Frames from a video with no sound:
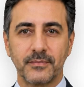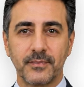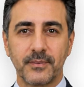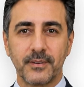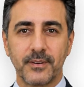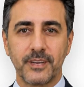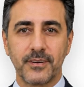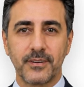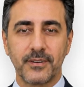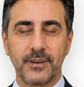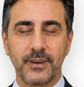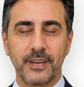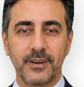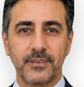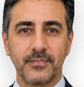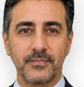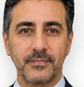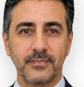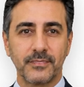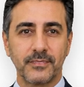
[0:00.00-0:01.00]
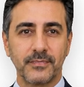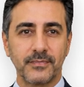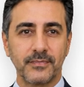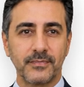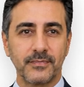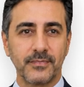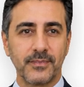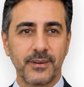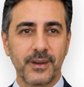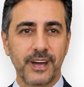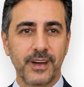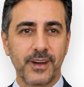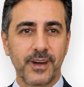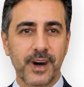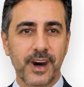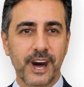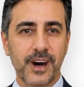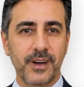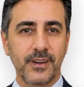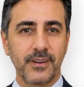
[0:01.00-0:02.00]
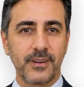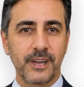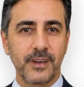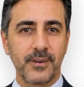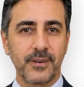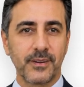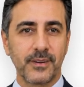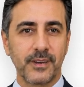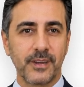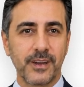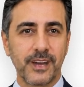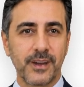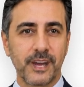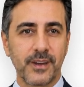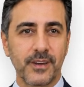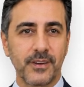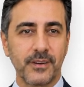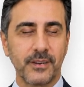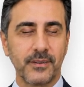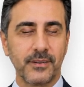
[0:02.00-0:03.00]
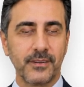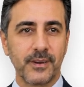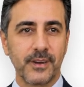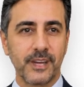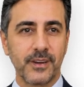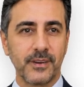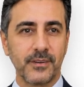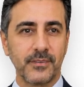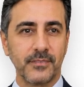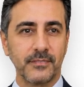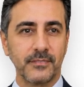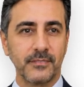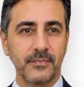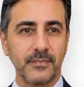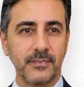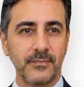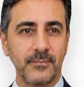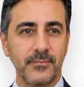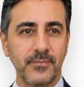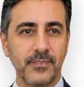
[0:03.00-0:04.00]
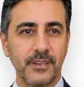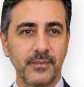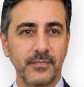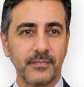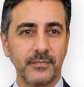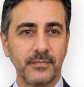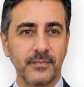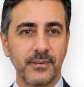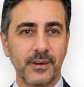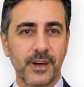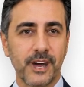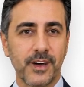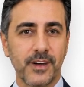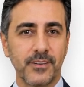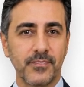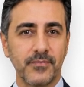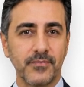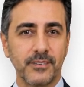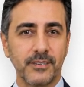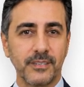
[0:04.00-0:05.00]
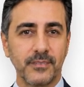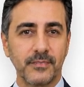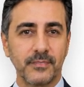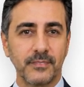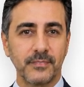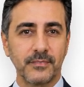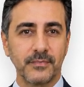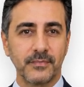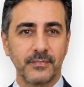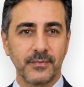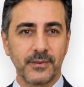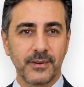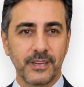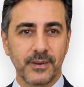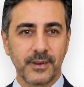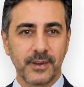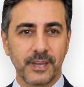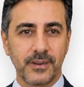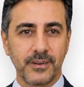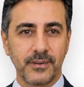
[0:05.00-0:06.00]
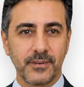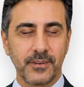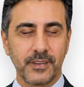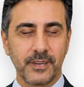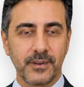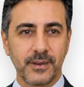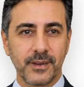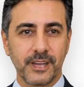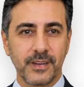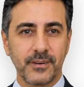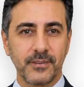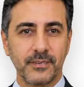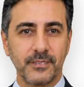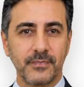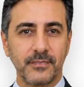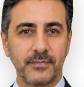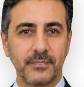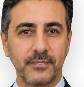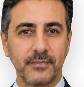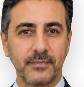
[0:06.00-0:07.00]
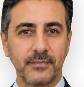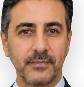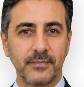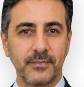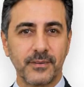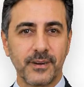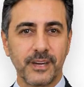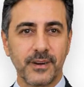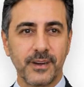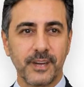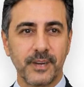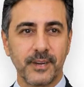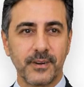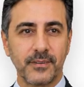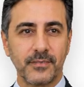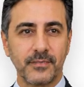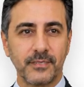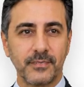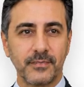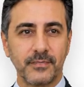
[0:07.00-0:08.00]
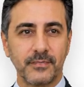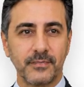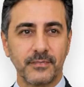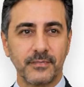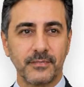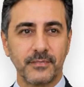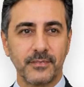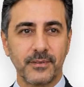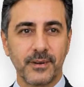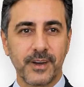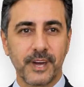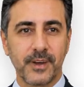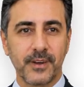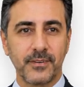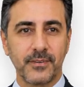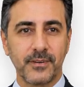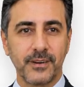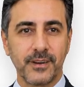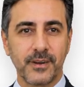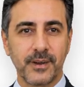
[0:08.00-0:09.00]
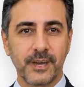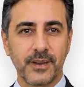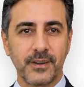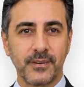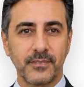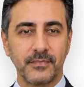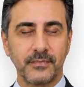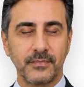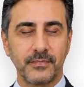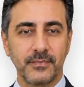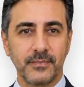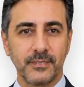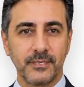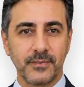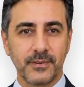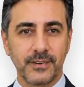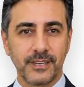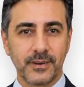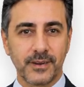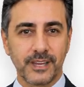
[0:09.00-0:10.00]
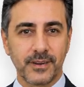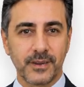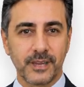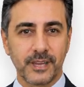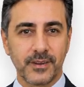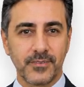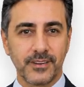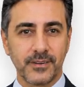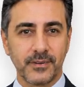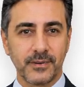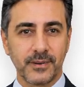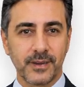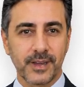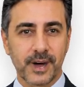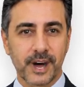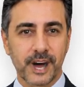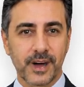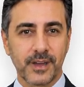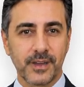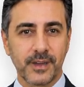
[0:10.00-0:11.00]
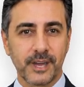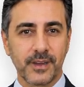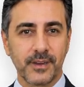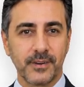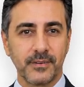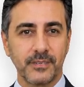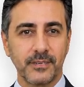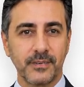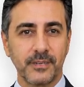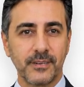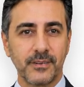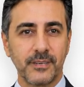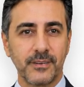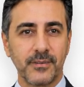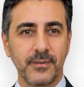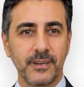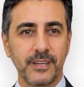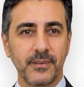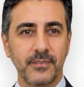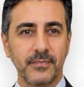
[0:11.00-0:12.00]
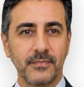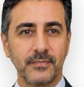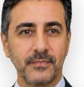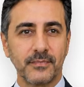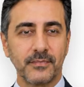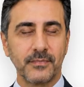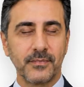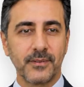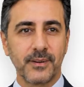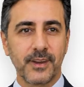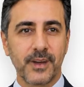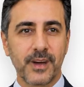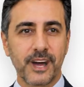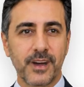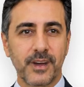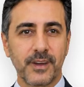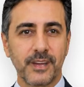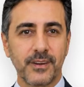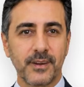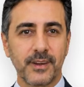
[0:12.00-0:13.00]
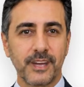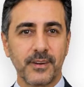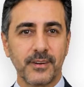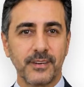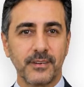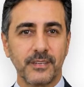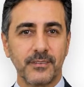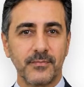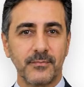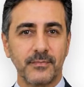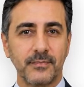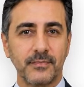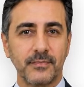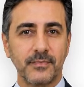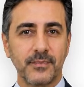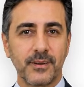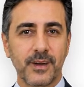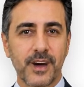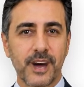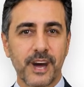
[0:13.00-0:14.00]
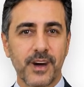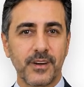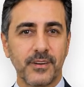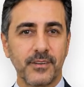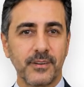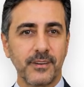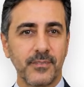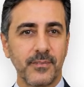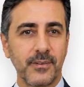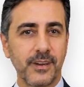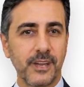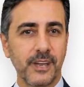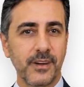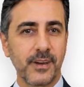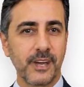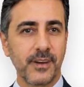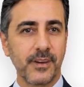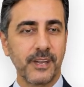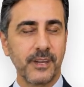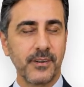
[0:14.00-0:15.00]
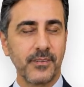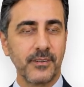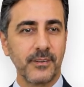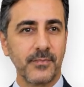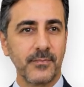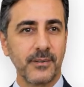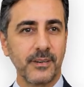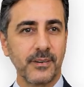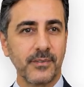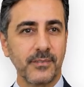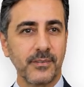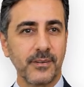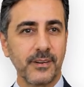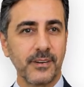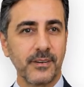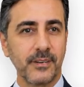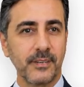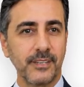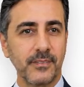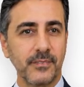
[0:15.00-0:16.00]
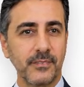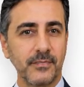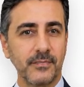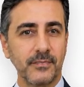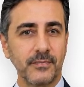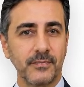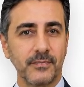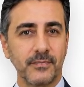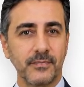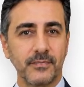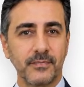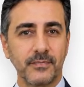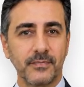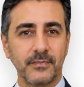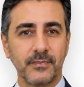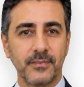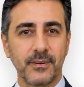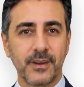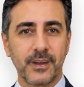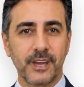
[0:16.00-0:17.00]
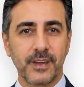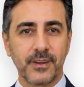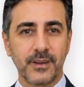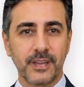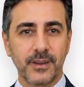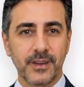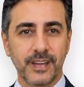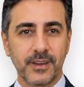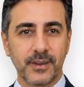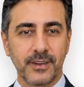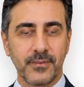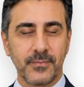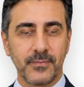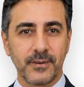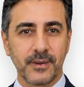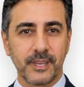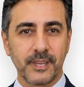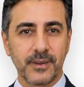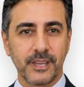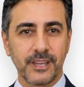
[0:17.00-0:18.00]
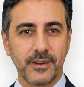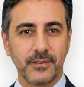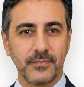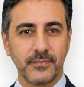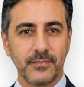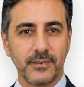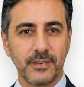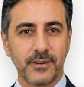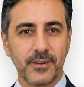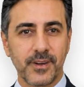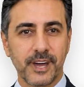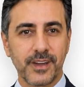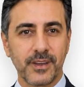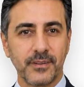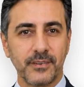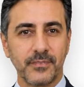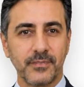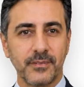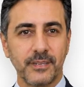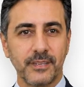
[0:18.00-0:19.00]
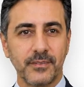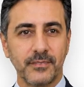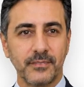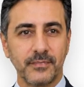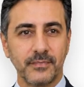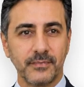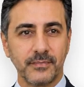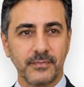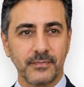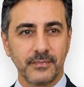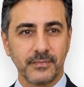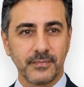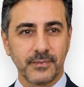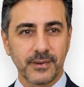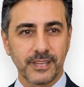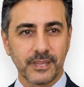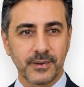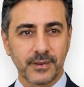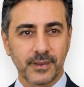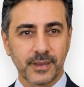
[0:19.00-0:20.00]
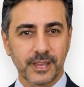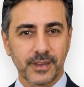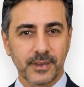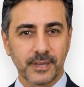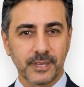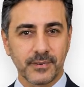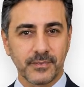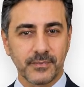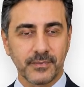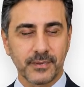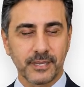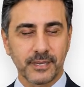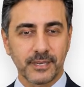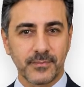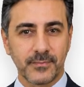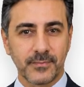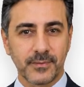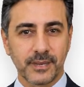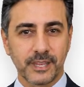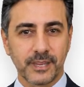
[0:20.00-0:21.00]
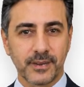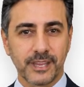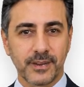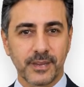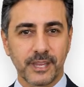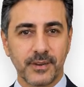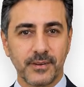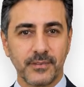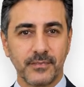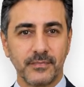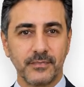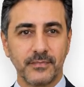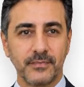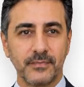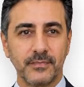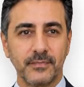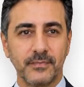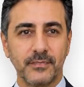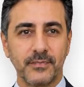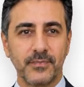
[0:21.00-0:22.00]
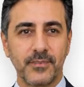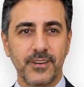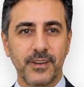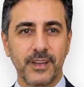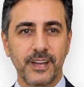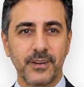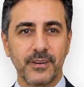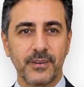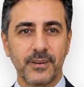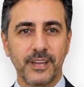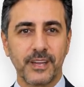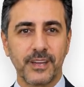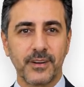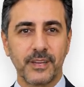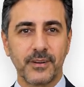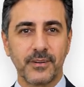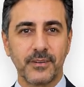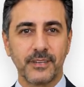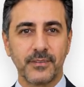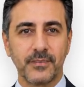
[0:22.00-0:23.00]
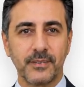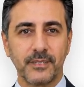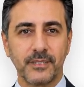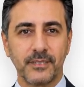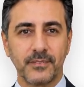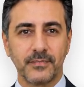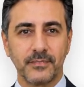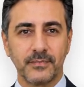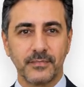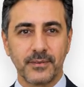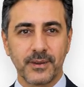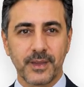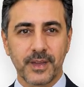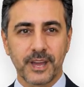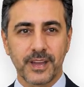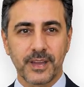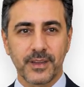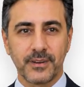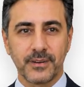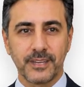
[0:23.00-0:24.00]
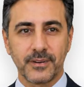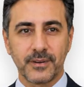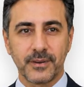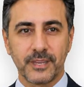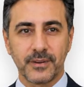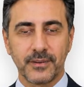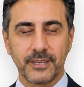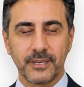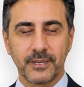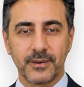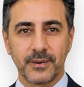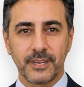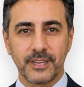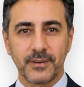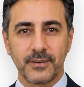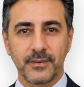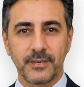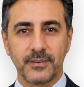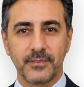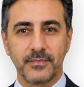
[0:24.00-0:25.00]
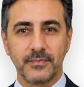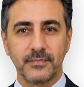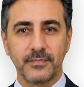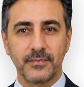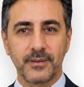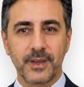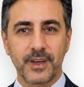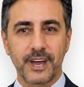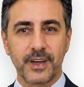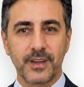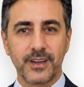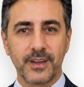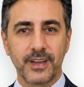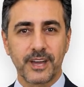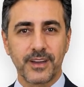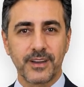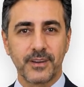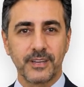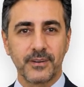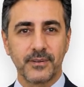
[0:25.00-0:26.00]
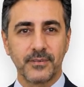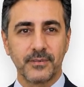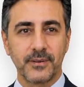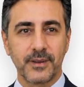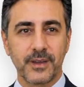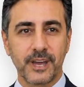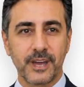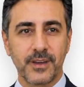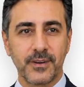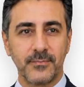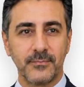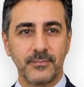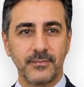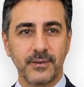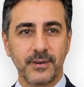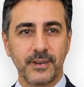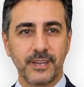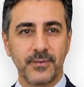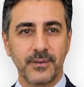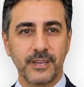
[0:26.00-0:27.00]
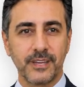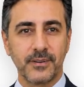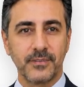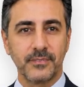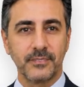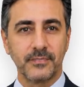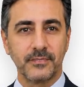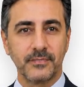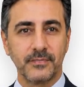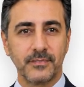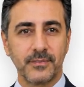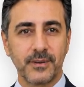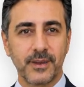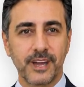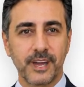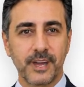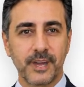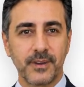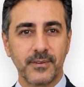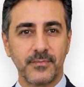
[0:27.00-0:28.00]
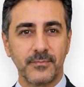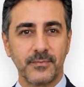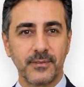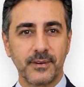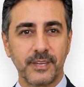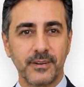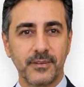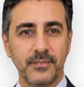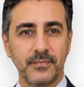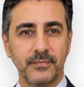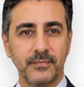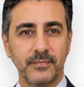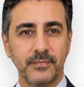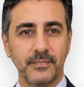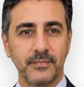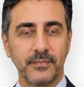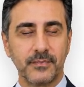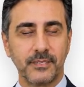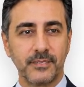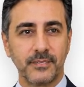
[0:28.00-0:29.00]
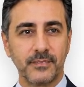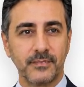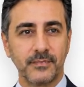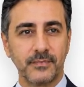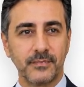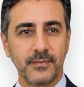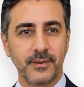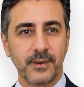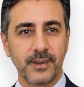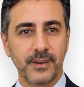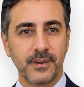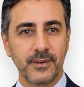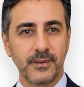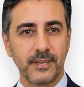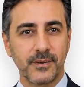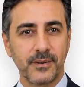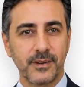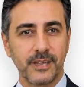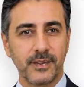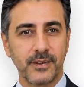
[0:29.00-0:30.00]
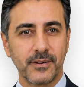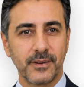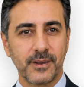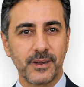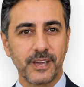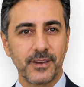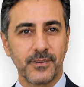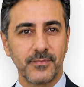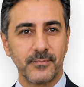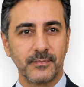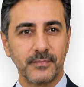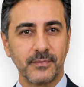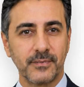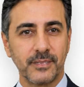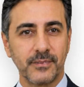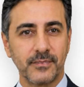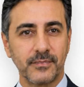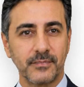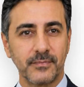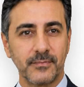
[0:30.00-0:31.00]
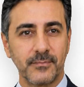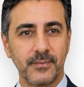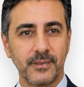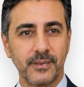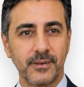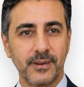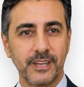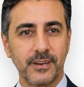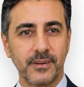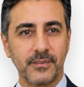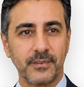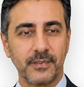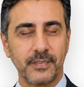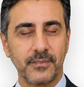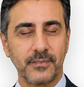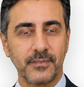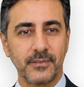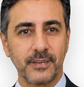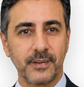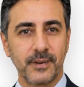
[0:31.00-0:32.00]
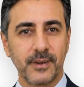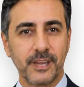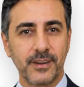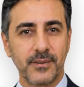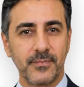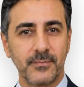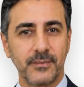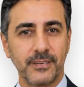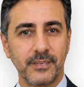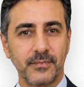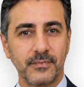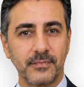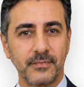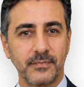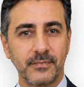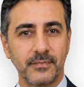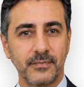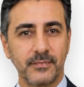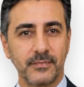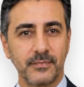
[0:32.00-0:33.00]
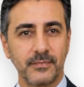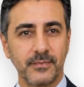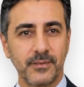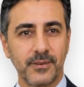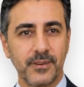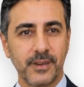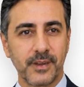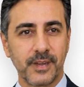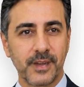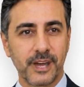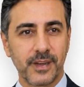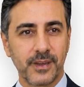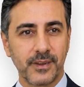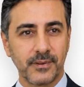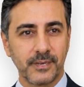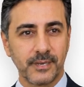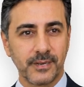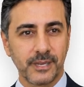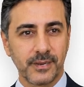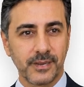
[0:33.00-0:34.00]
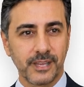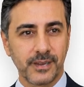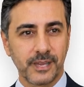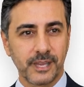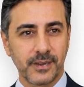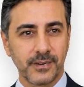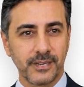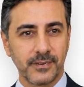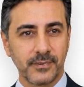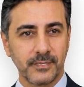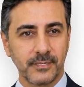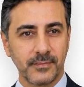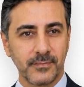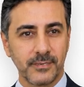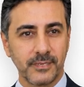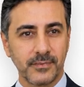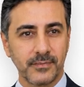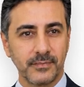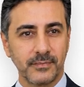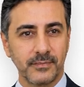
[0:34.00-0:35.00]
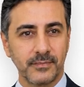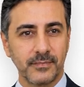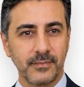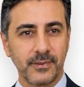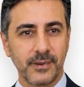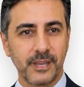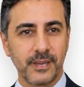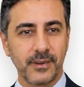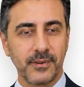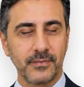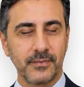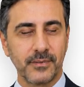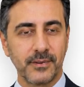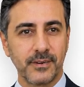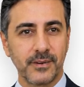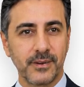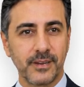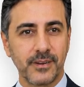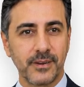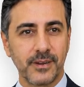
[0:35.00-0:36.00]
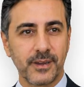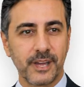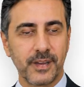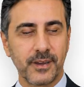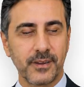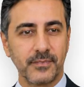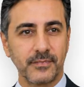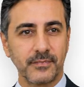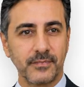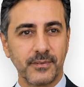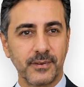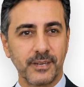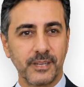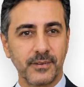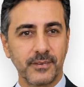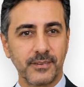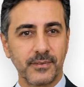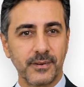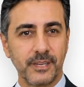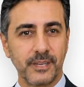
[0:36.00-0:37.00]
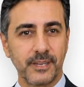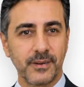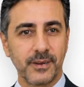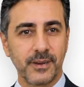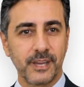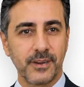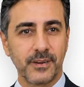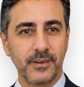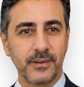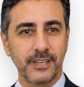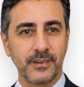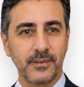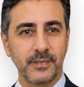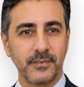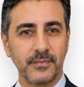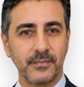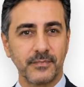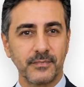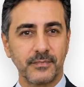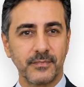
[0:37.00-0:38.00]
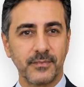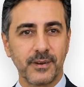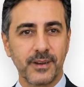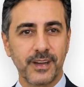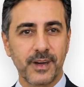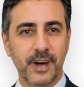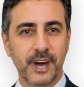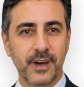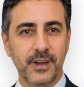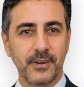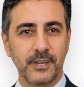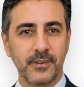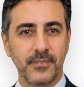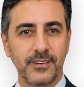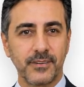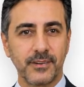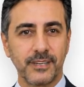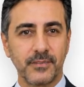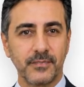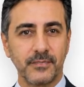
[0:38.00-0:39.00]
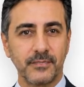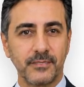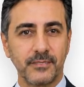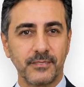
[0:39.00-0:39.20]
Welcome to Guide Mia. Today we're going to talk about running a consultation on Cympha, start to finish. This one is for clinicians. The situation: you're with a patient, and by the end of the visit you want a structured treatment plan you can actually share with them, not a scribble in the chart you'll formalize next week. The consultation module is built for exactly that, and this lecture walks the buttons in order: filling the clinical sections, running the AI extraction, generating the internal and patient plans, sharing with the patient, and when treatment needs lab work, branching straight into a lab case. Follow along with a clinical case open, or just listen now and read the written guide later. Let's walk through a visit.